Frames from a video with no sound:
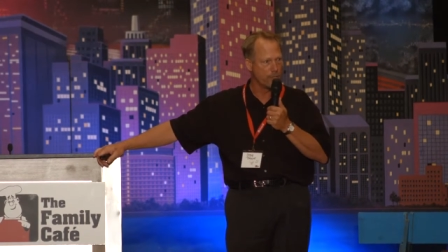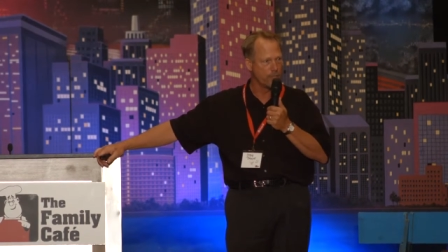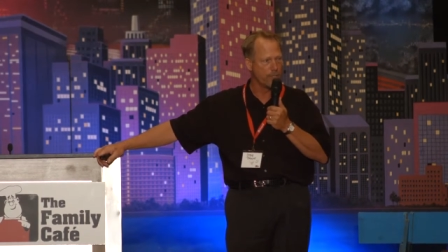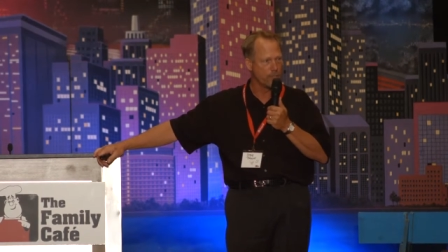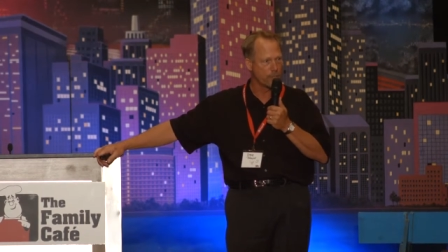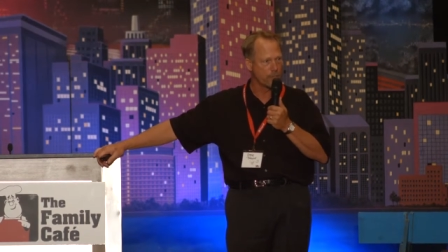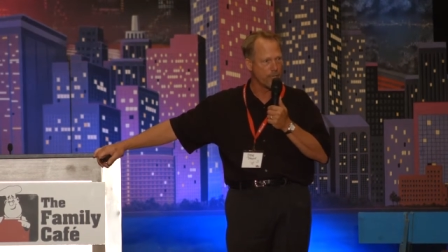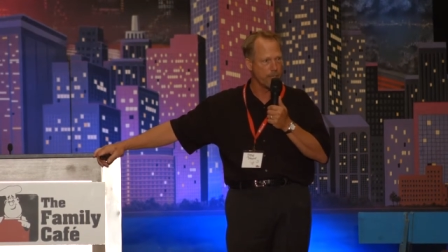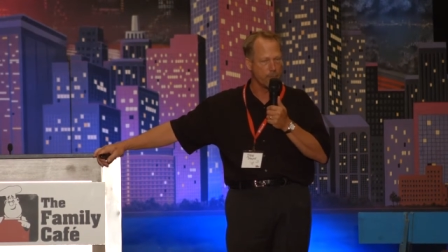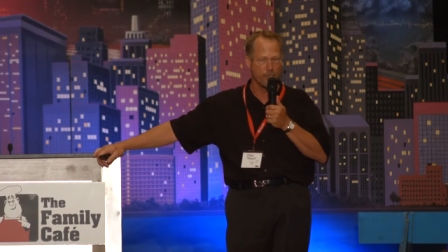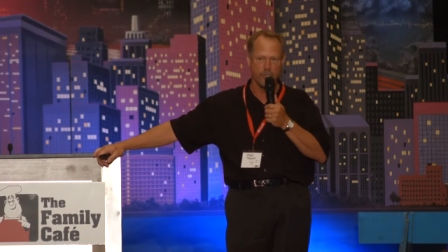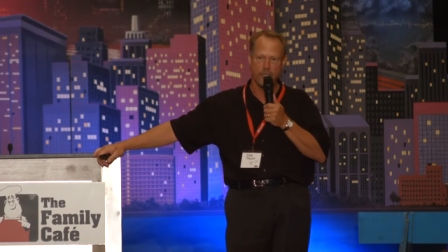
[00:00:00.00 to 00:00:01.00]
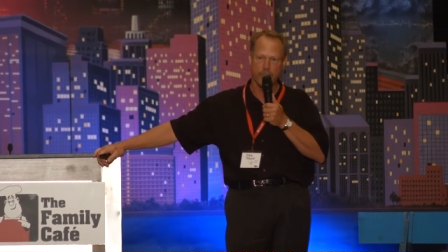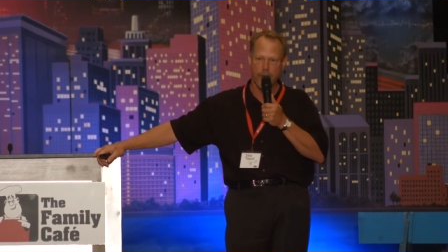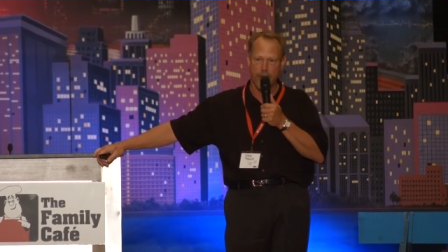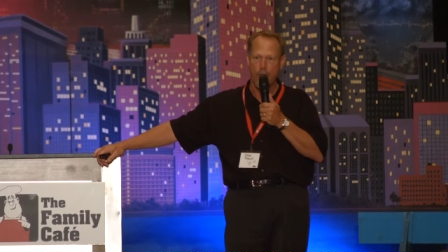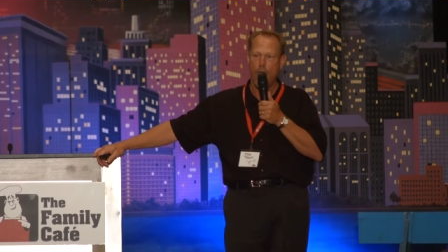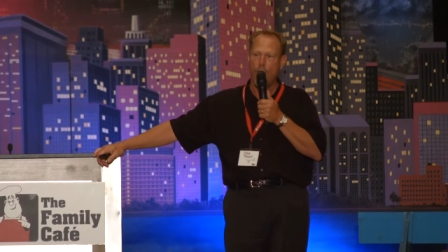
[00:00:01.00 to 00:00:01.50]
And she looked at him and she
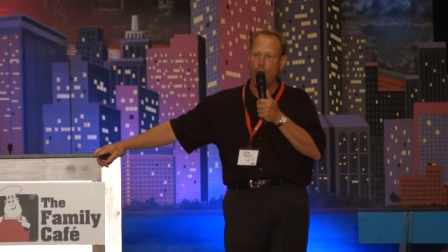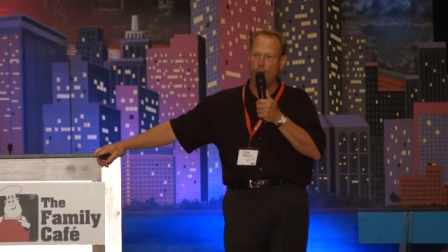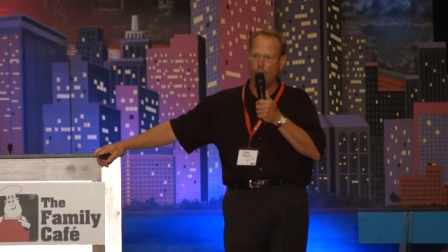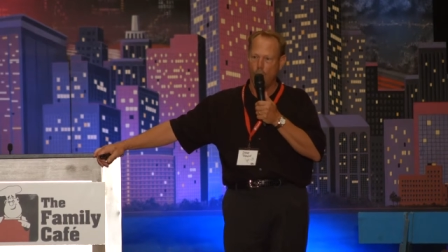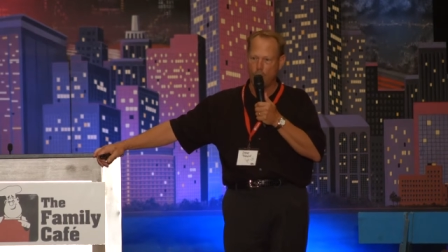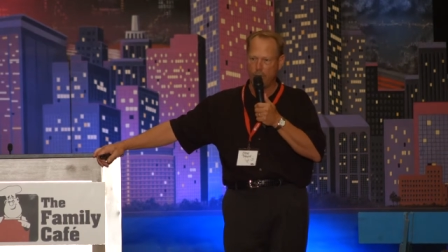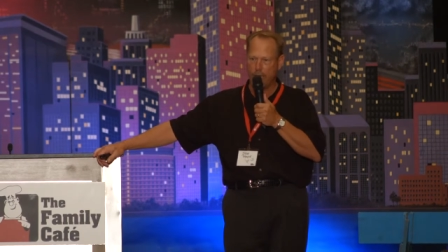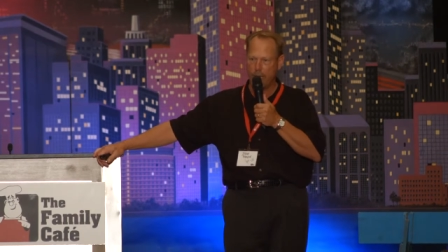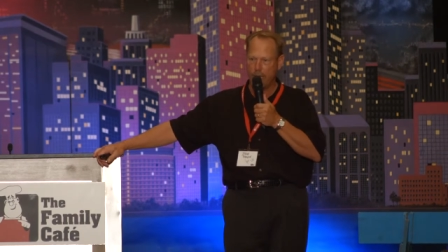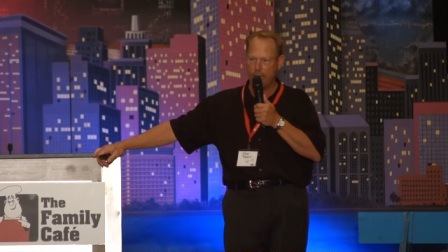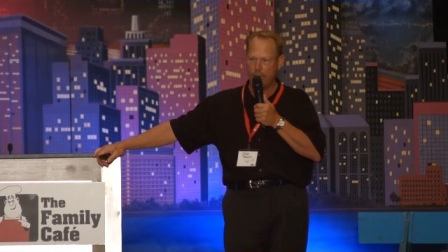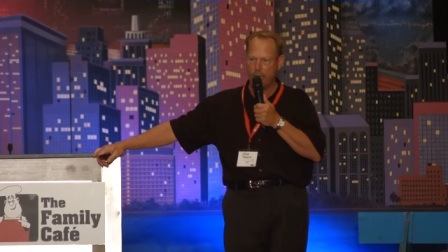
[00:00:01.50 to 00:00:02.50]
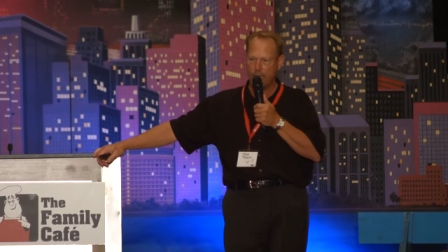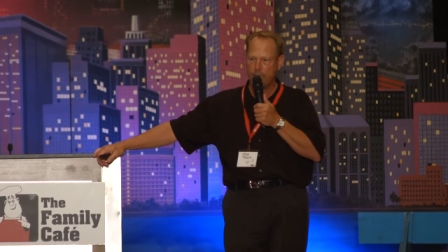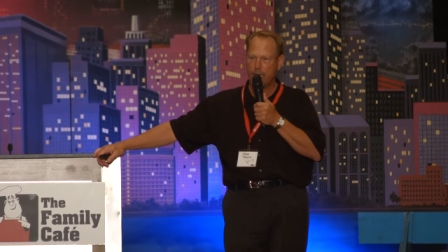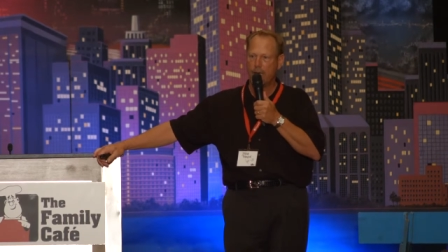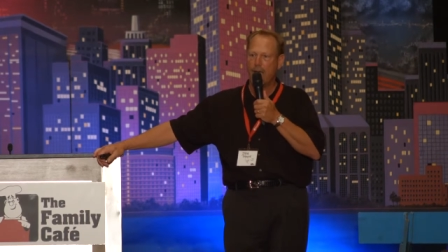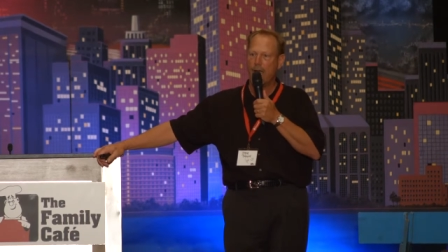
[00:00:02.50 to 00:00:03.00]
said, Okay,
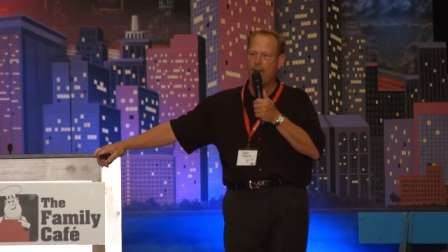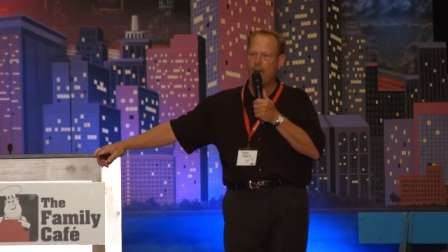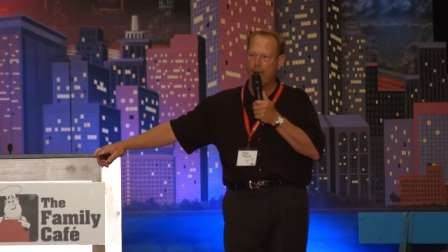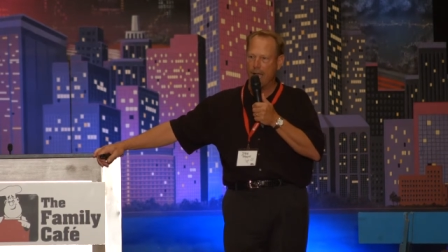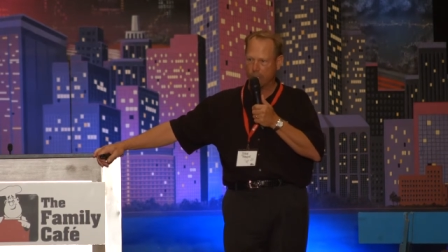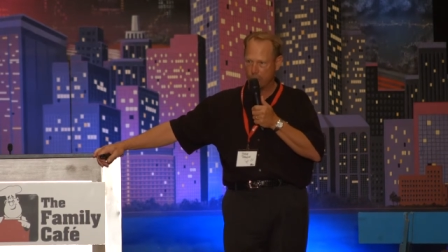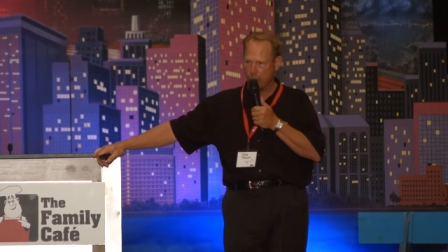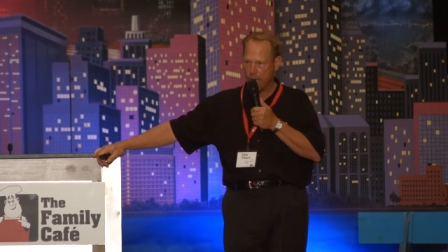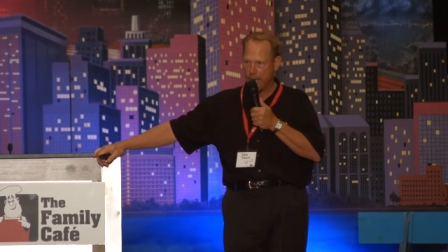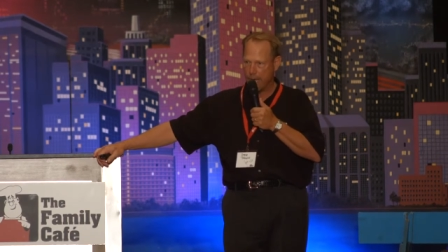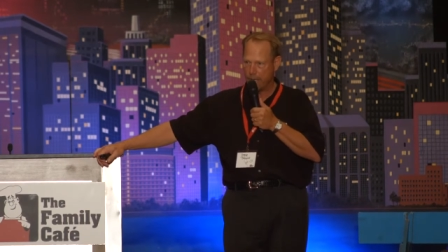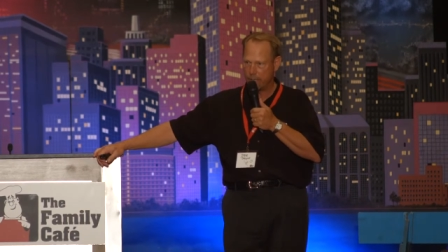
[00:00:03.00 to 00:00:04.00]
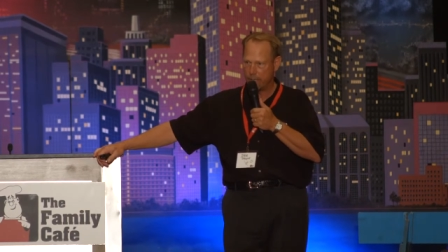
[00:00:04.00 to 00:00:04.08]
I'll try.